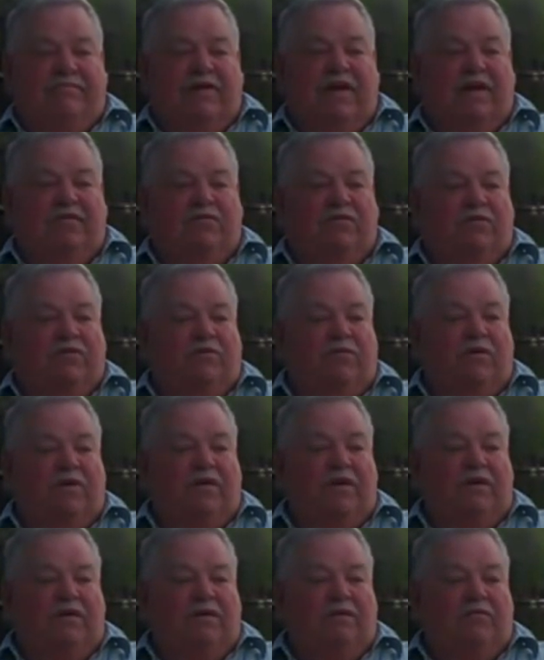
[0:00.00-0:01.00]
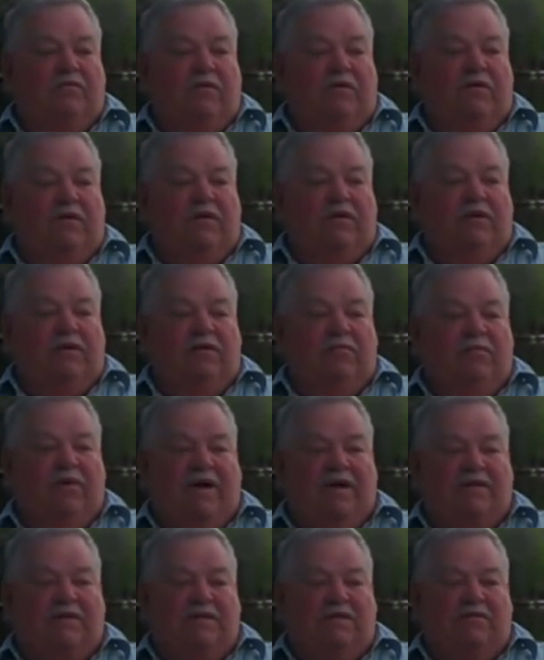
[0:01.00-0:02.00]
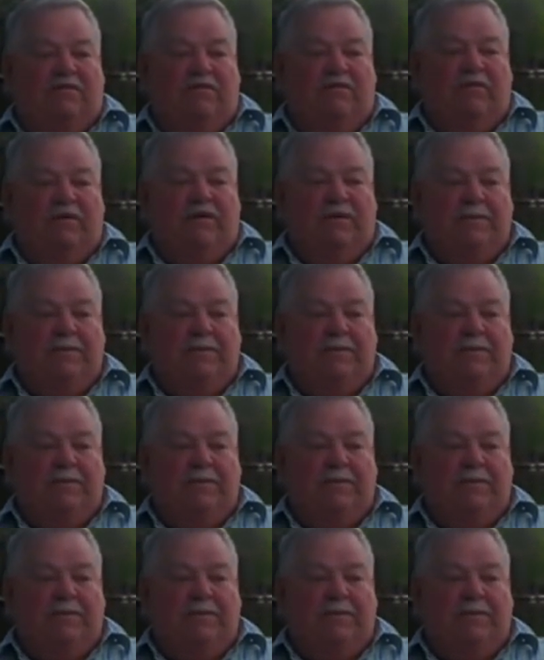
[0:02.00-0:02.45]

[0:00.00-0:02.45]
After 20, we're already nearly past there, aren't we?